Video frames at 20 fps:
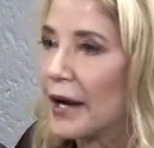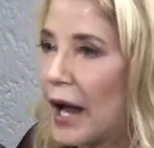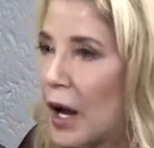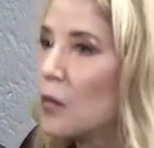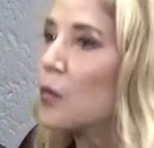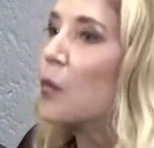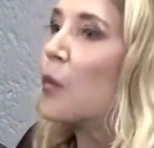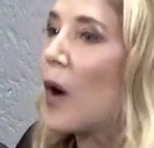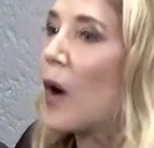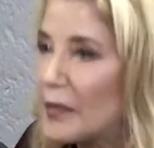I
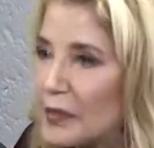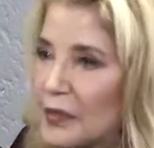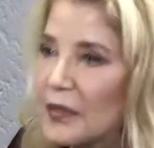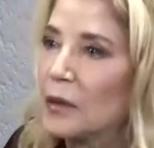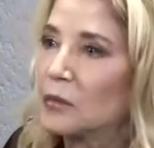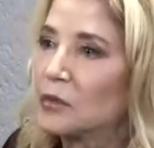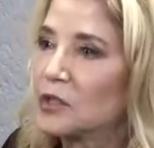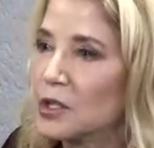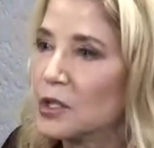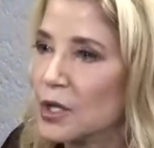want
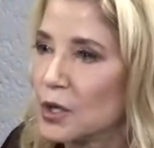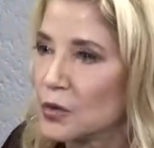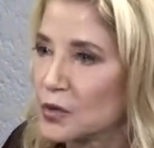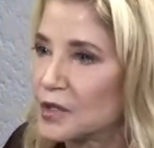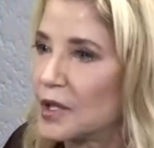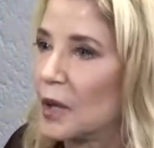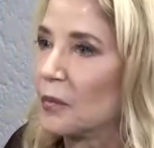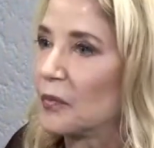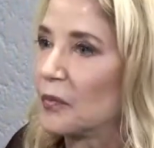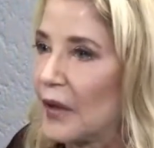them to know
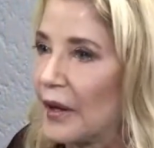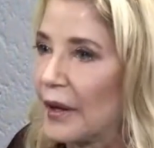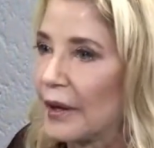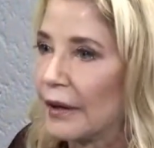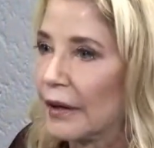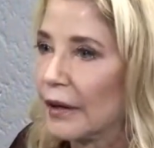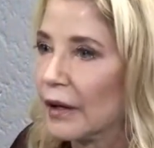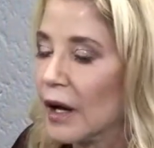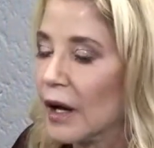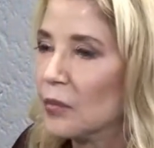
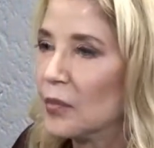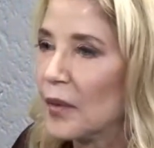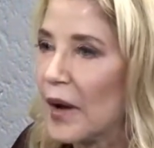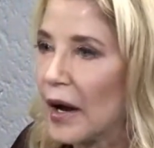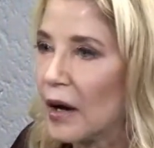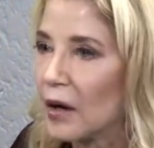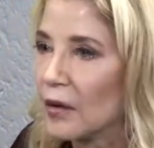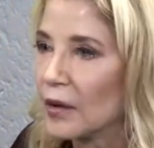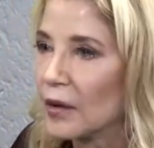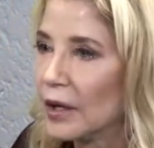something
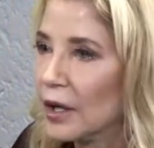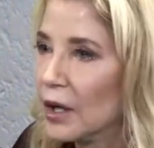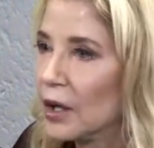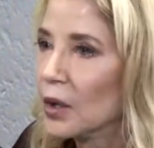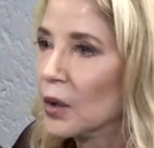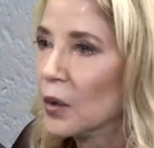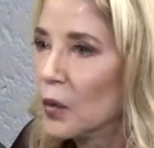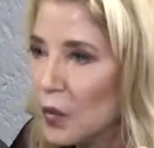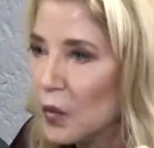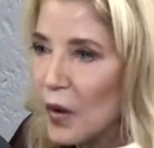about
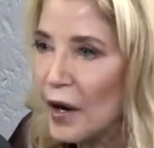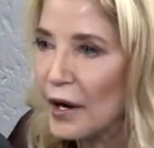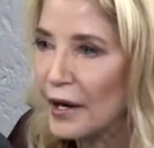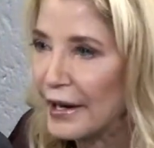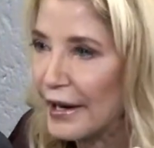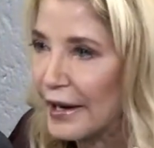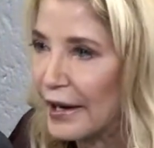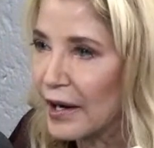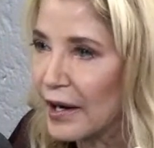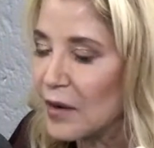who I
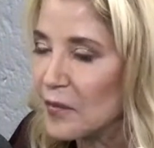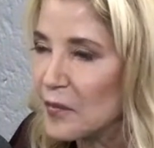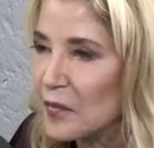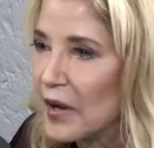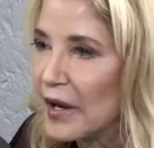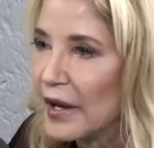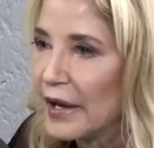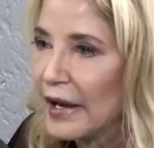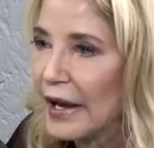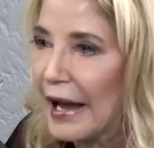am
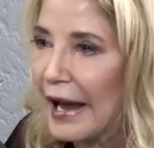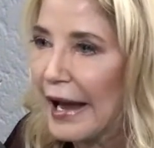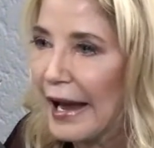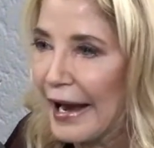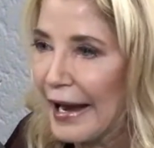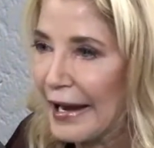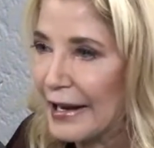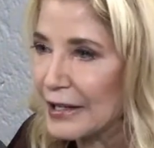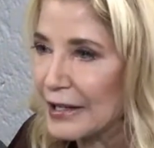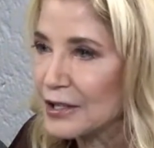
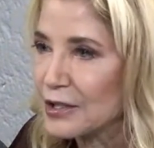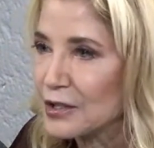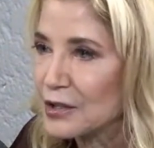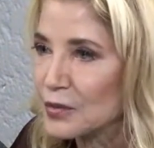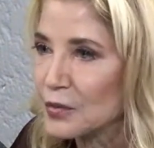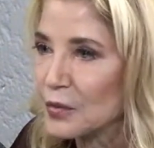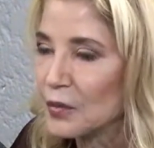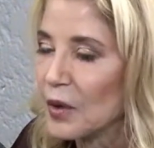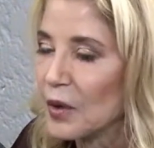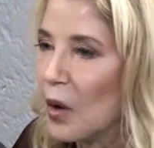and
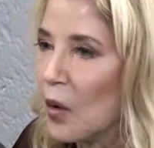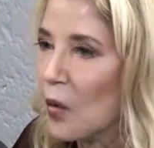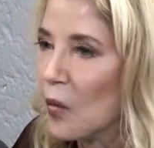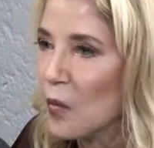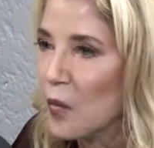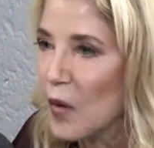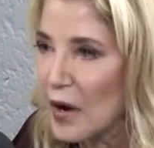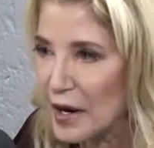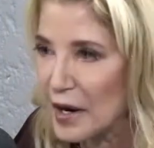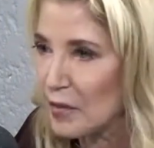
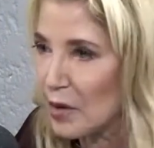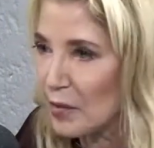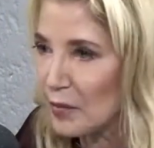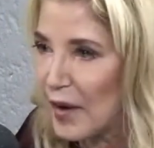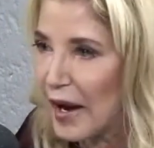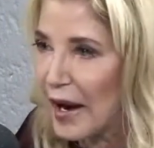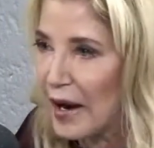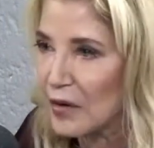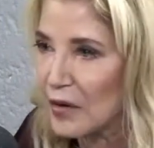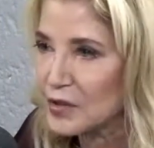what I'm
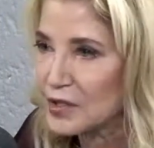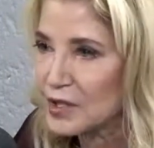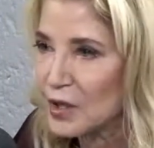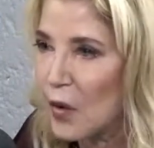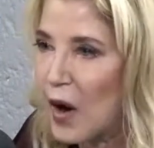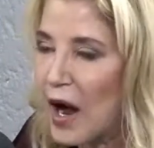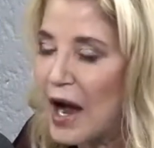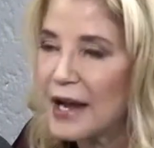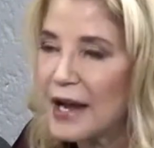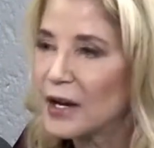about.
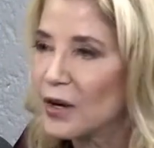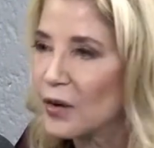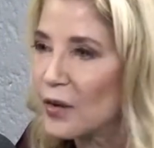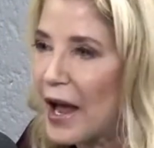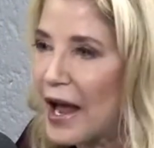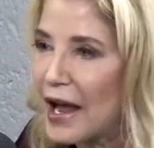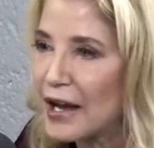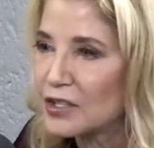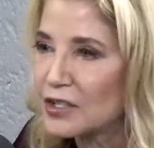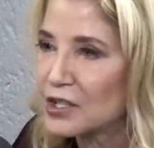So I don't
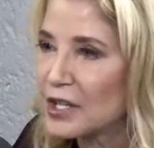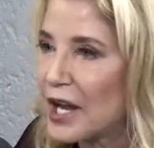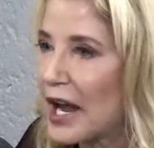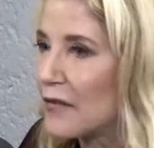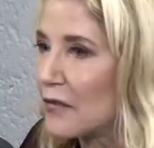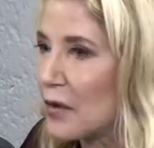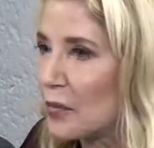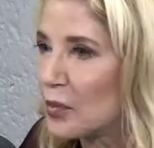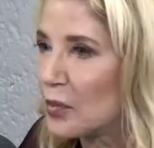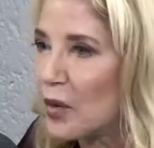actually
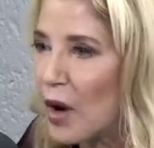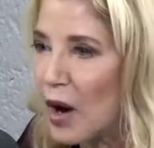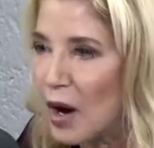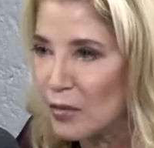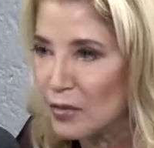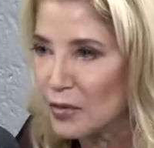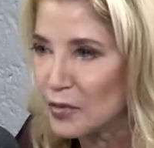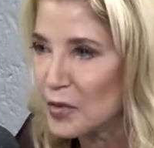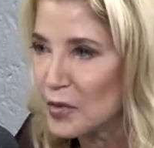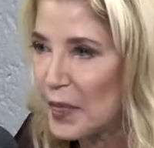have a
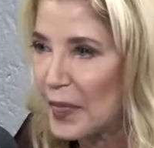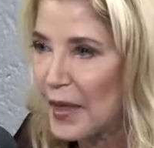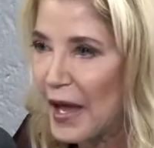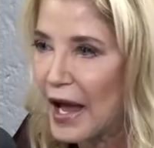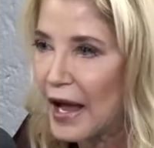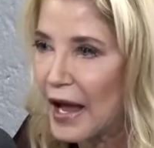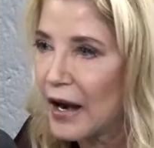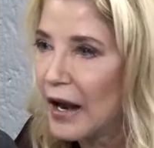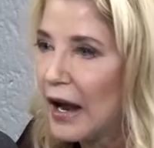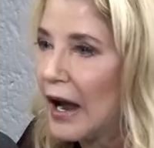problem with
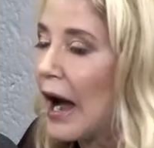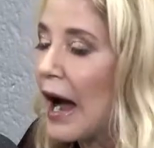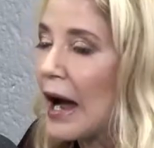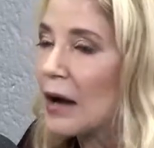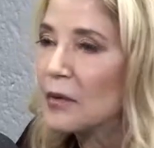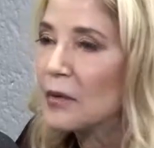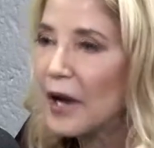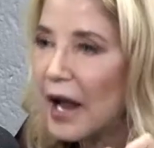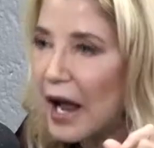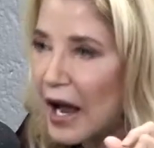that. I
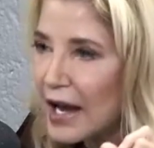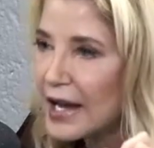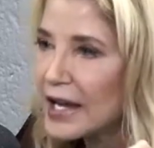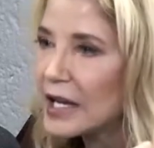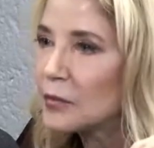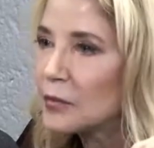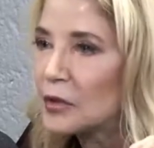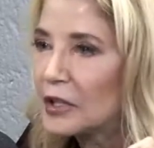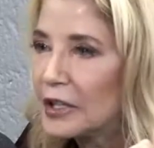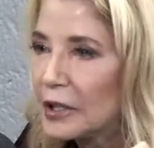mean, I
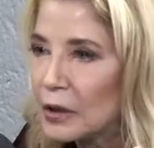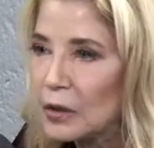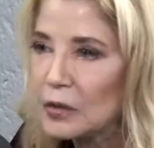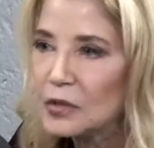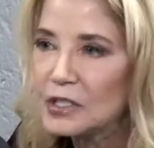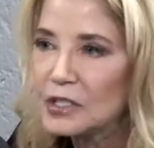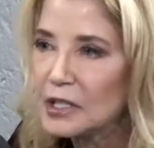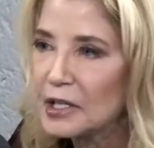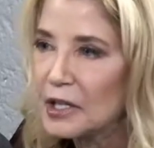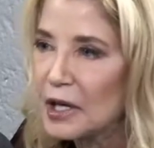am
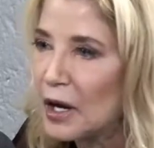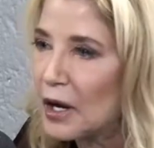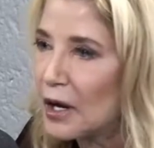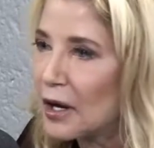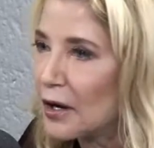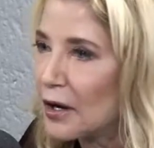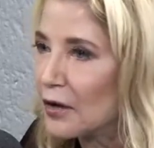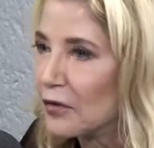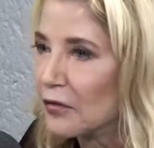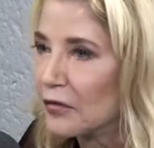guilty
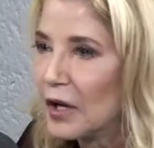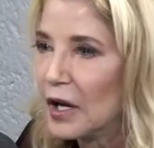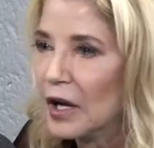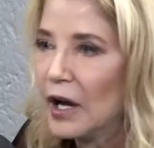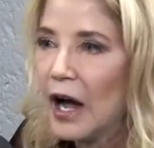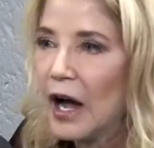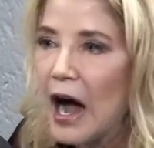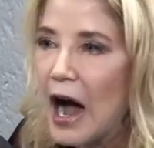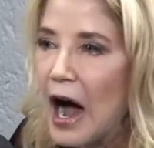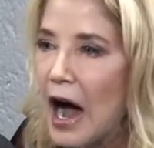of,
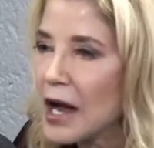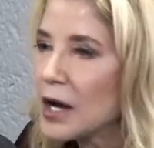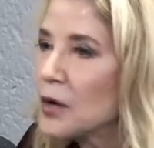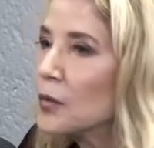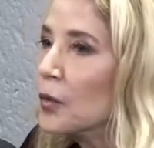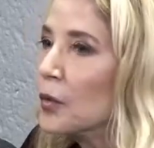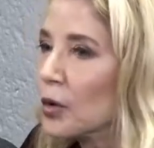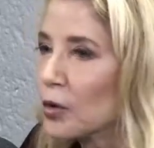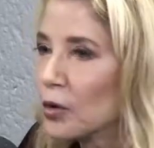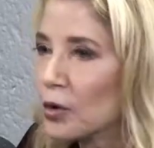I
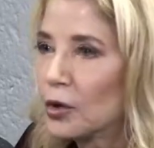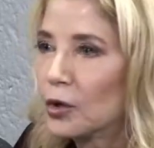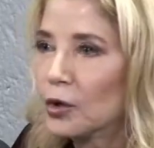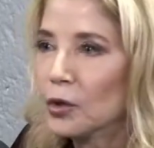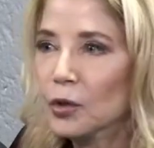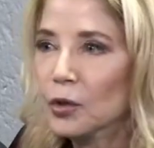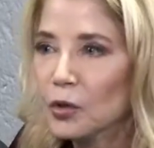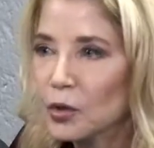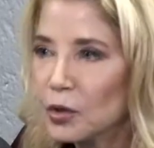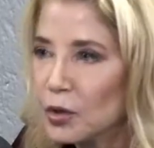will
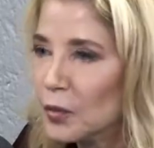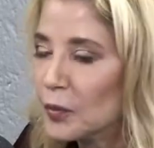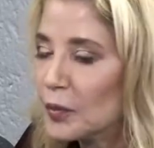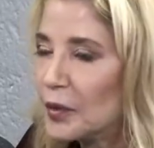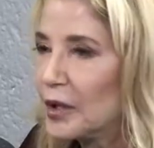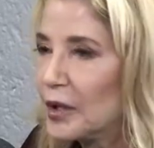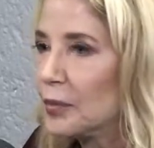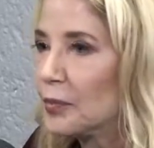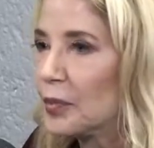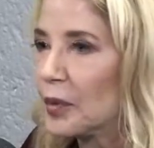Google
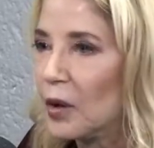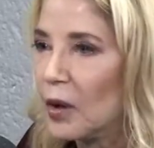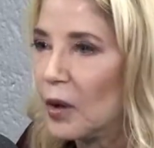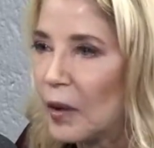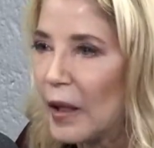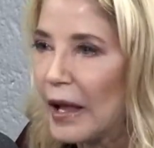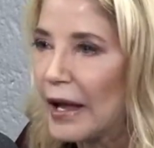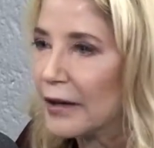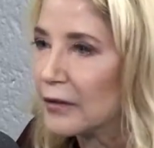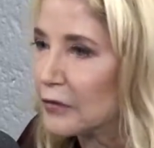
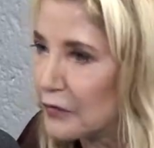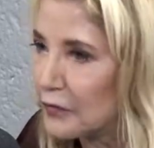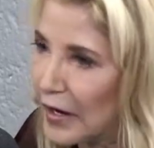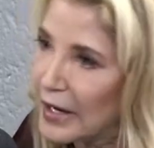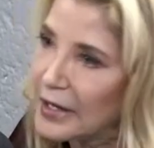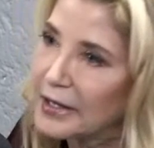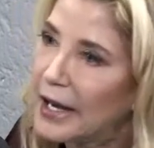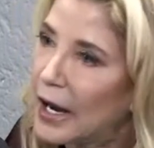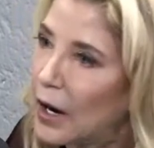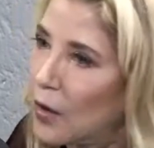people and
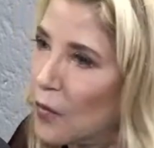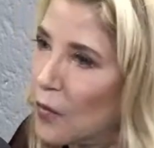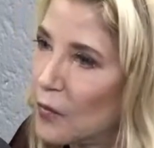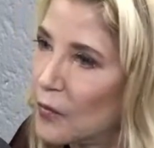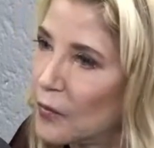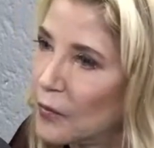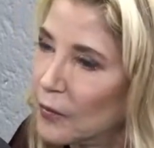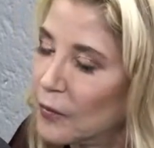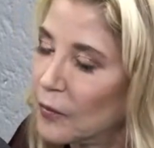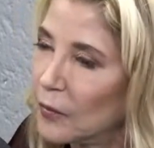find out
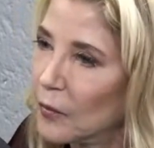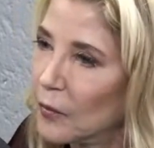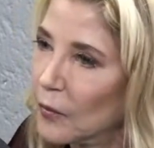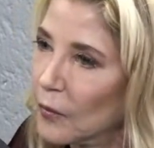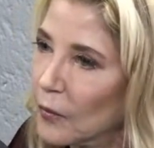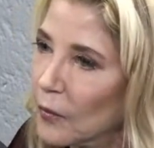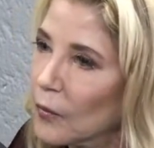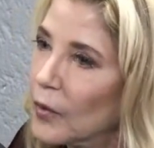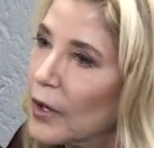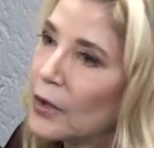
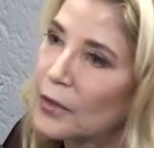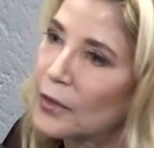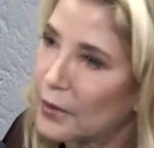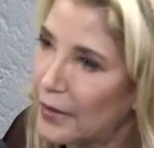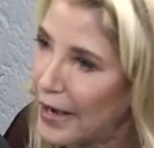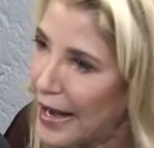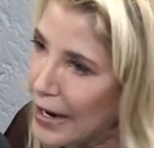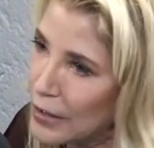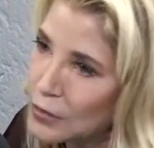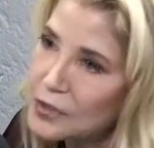where their
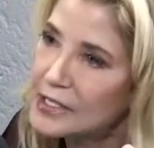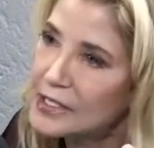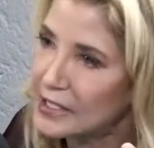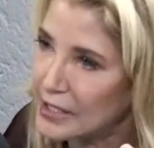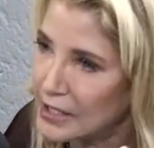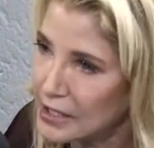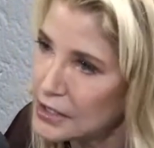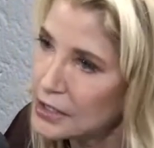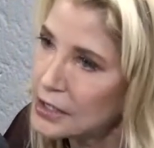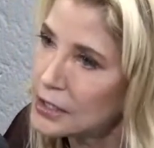house
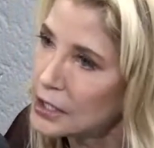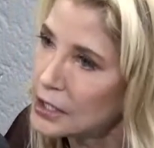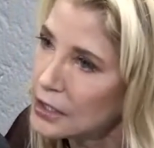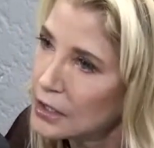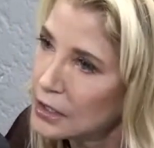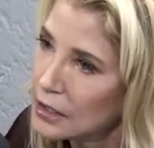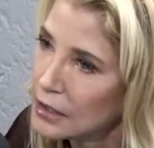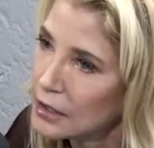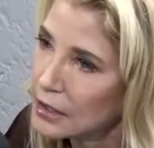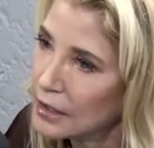is
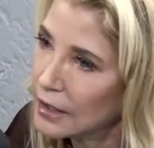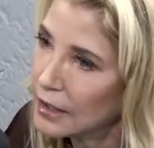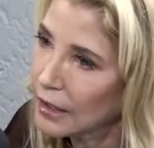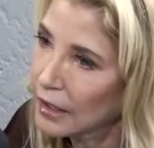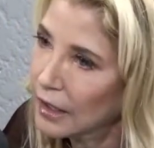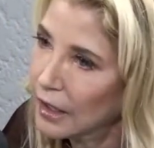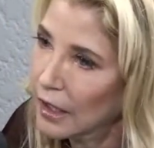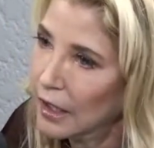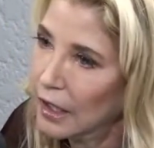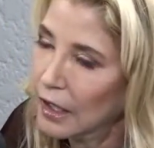
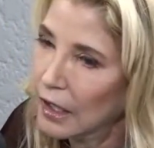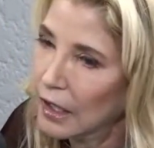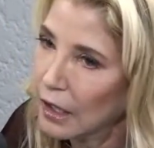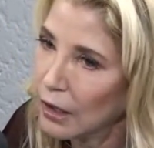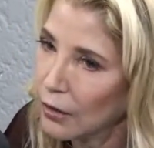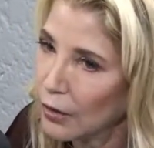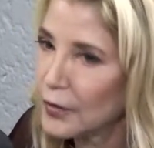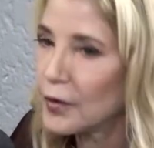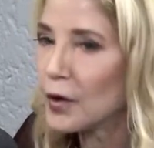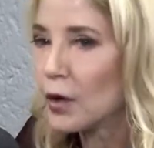
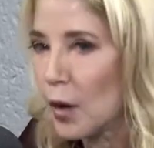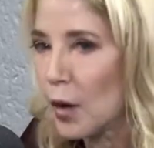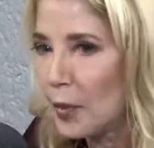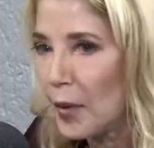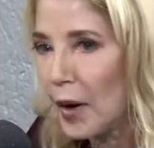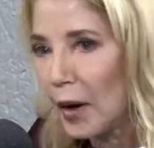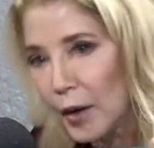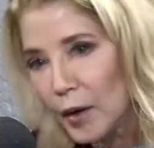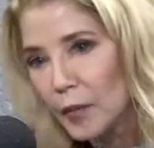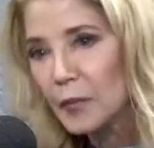or their
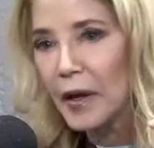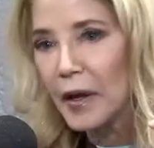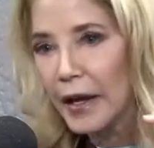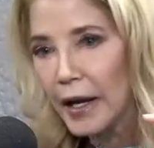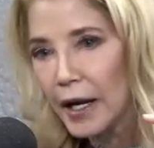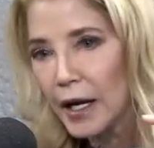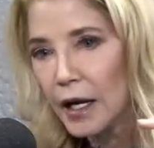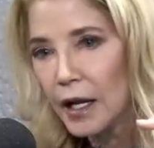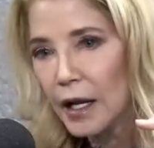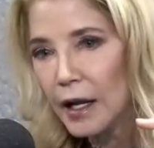
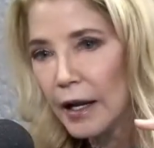apartment.